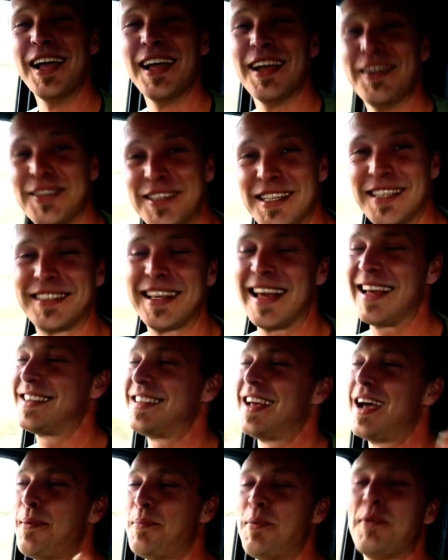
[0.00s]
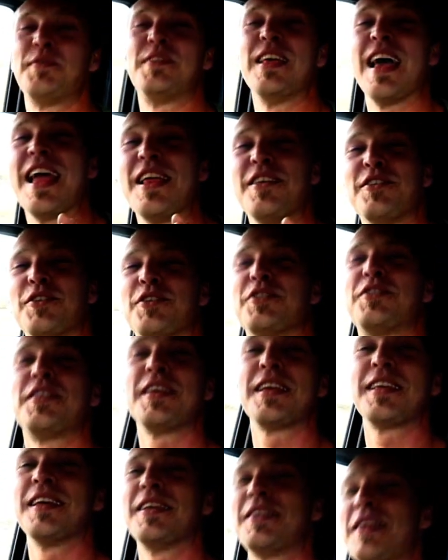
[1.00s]
Which is that type of dangerous
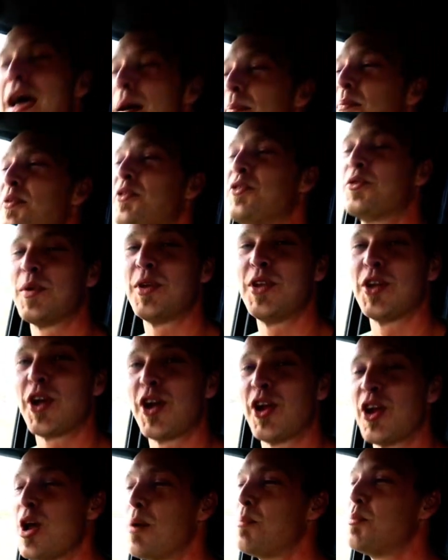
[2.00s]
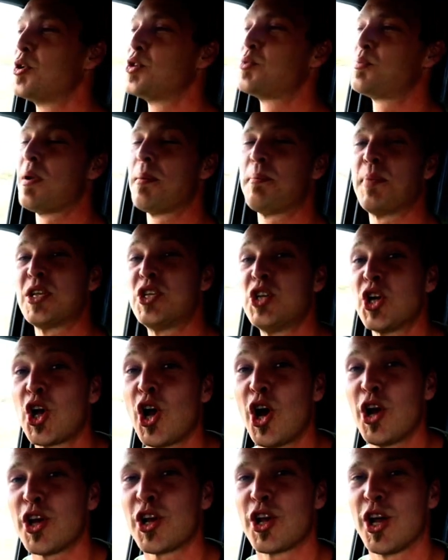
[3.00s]
thing that happens when you go to a bush pub. But you
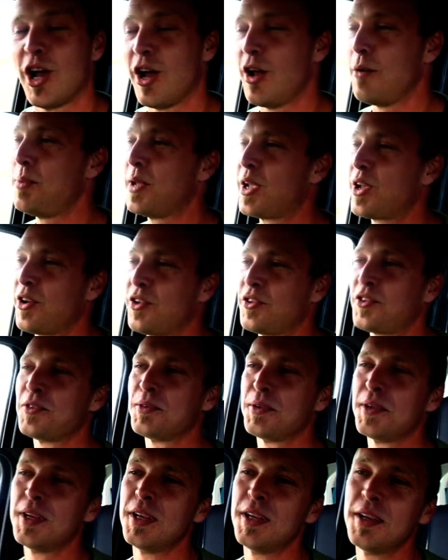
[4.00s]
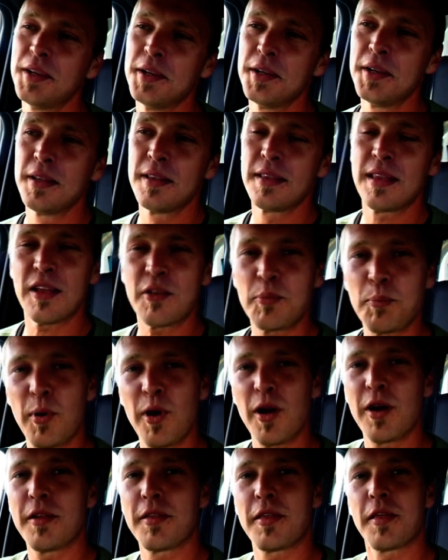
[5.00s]
gotta go because that's
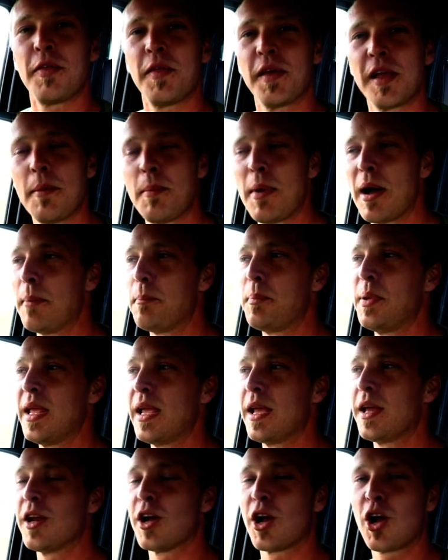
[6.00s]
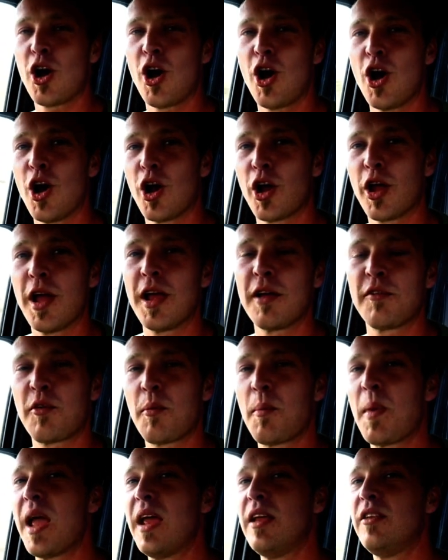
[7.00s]
part of the thing about being in a car, going
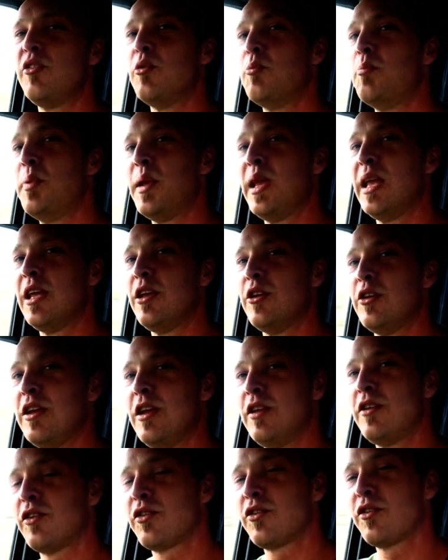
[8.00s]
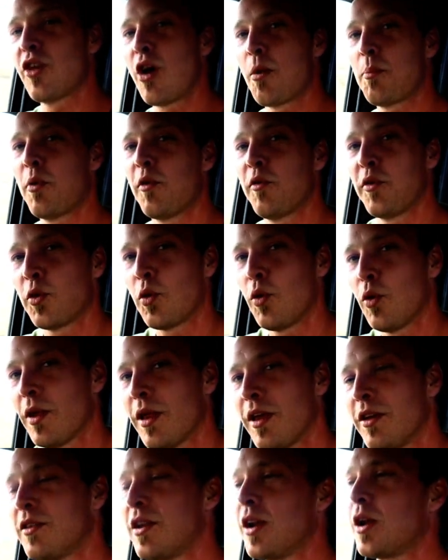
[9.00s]
from A to B, you need to stop off at all
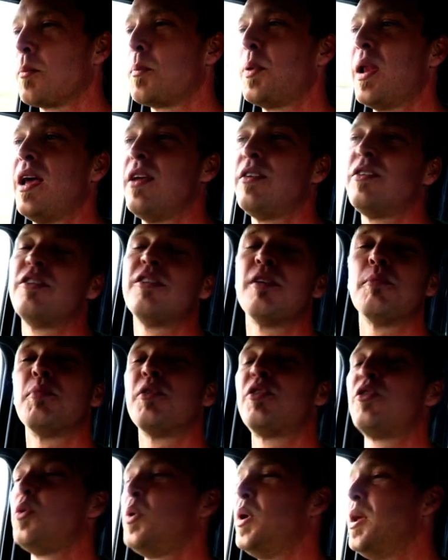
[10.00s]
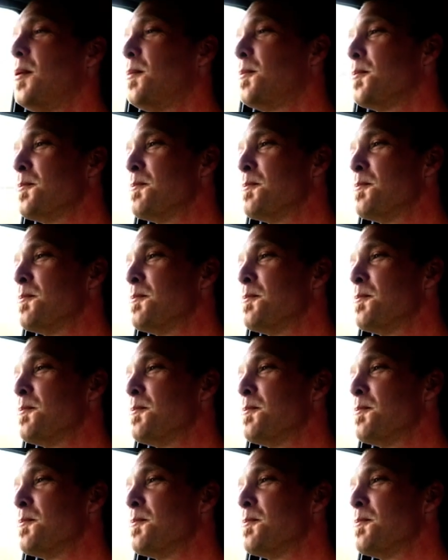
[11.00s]
those little places in between.